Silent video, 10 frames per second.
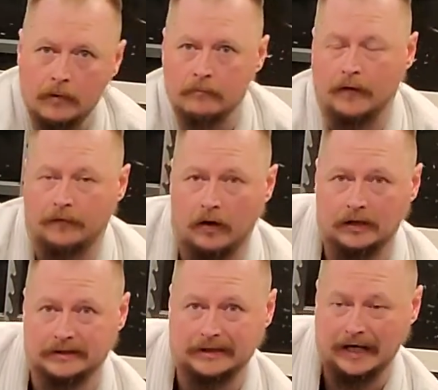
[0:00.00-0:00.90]
My
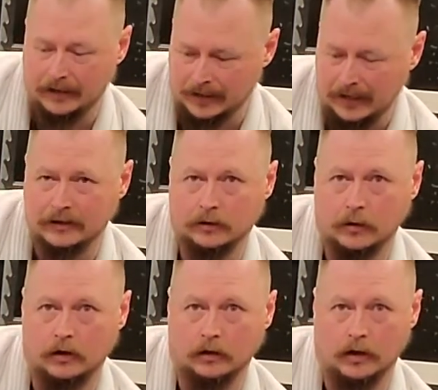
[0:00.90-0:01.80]
falling side leg is
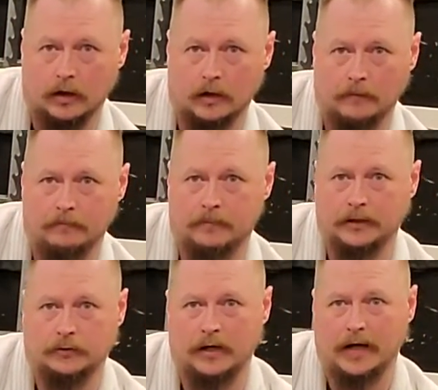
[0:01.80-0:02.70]
going to be
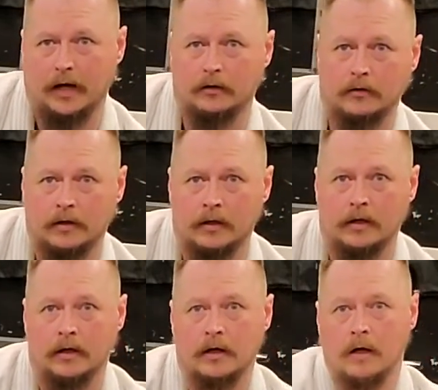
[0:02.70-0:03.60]
straight out,
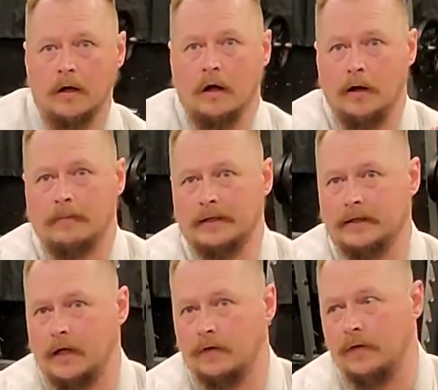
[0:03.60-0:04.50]
hug
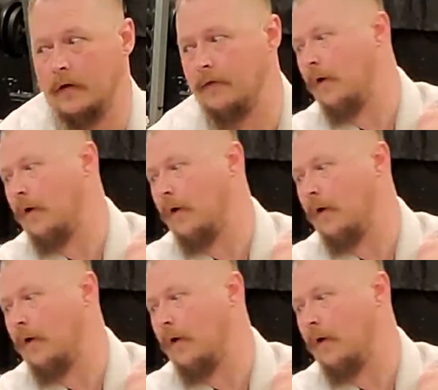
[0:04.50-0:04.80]
myself, and